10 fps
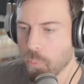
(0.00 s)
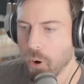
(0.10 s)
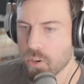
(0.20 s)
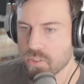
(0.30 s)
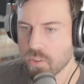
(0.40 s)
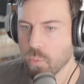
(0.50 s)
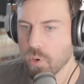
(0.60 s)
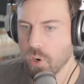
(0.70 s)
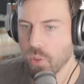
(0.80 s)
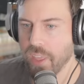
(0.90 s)
parts of the
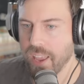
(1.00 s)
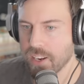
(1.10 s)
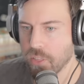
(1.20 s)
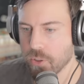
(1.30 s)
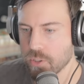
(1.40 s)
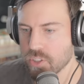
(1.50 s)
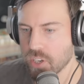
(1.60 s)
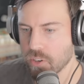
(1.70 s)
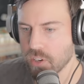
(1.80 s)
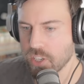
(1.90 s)
world. They had a third
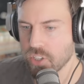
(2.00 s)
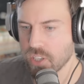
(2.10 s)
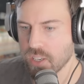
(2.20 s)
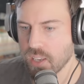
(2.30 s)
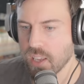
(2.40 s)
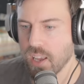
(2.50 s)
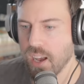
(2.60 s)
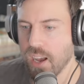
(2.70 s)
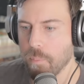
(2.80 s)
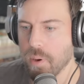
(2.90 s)
generation,
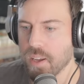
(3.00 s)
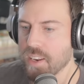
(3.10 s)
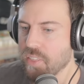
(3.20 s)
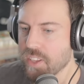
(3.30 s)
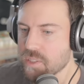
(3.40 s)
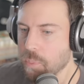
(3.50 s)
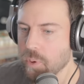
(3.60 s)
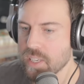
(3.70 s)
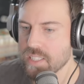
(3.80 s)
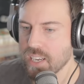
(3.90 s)
but at this
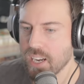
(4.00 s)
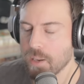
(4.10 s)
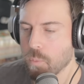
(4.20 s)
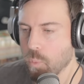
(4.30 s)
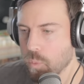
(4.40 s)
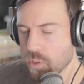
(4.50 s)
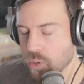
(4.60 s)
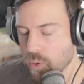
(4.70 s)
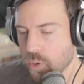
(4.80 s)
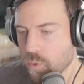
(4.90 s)
point in time,
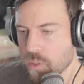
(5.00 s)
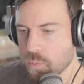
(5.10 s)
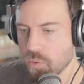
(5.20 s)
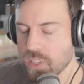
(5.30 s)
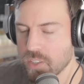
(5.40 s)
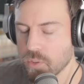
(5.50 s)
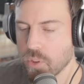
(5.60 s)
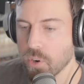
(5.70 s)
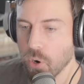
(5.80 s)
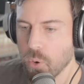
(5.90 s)
Toyota is moving to their